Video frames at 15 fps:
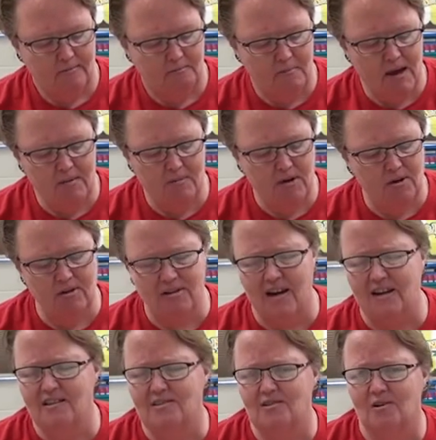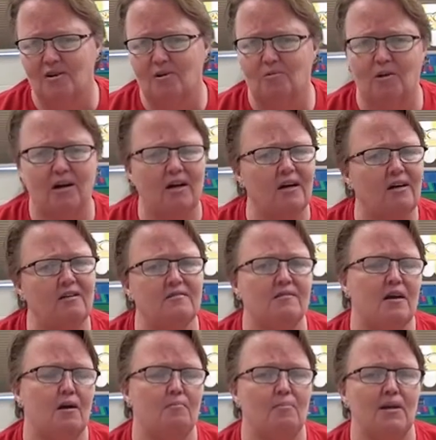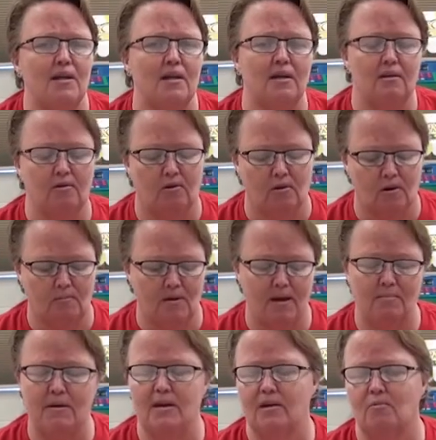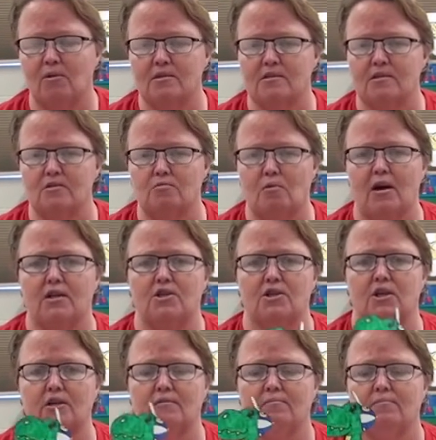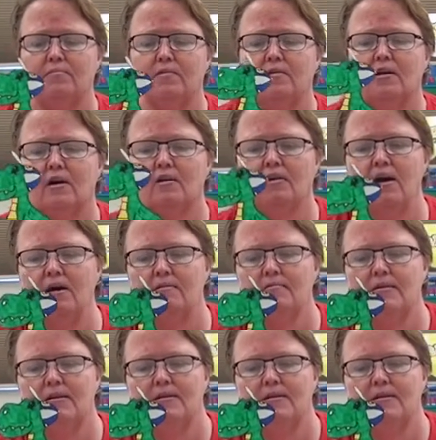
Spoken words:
Maybe your dinosaur wears a beanie, or maybe he wears a sweatshirt. All right?